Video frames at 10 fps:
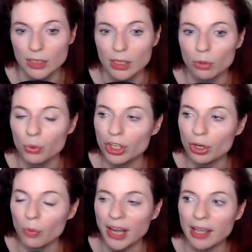Well,
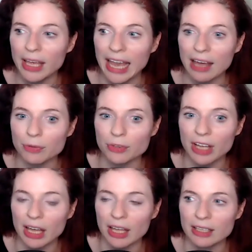when I
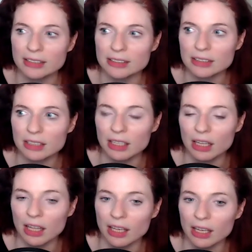advertised
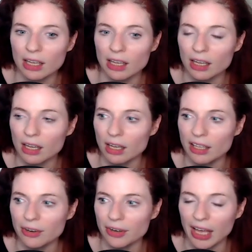like a
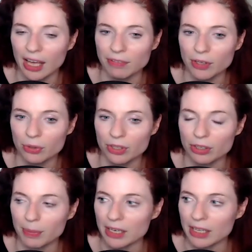year and a half ago that the
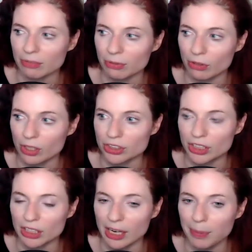podcast was launching,
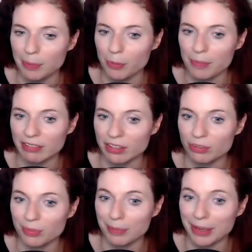a lot of people
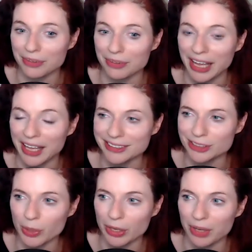messaged me about their hands.
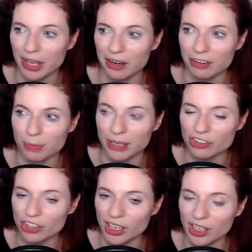So I created a
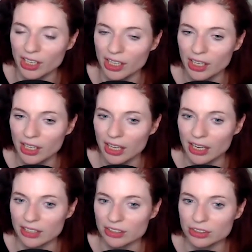spreadsheet
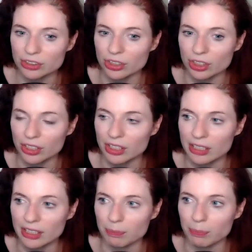and I just started
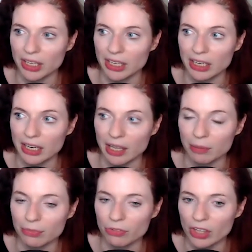putting in
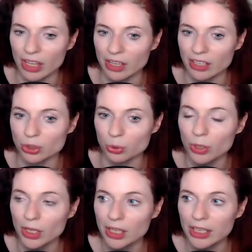names. And like, so
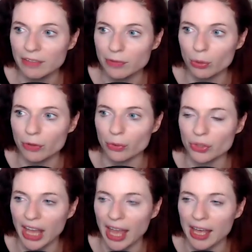even though we've
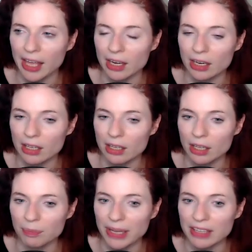only had
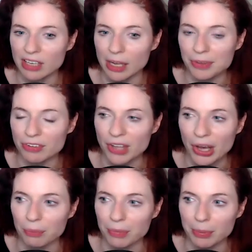like, by the time this is
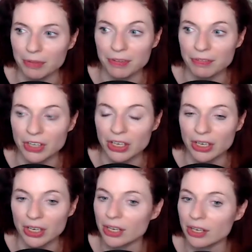out, maybe
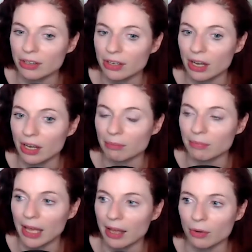50
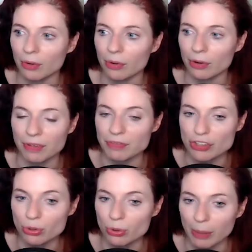or
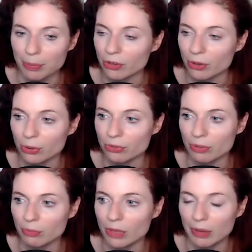52 episodes,
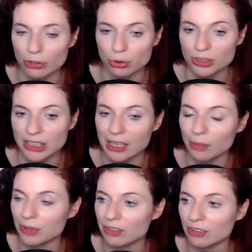I'm not sure exactly
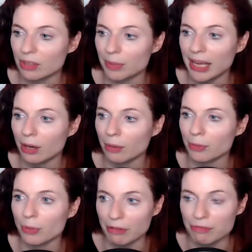when this is coming out, but
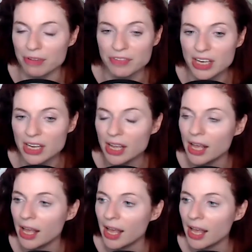around 50.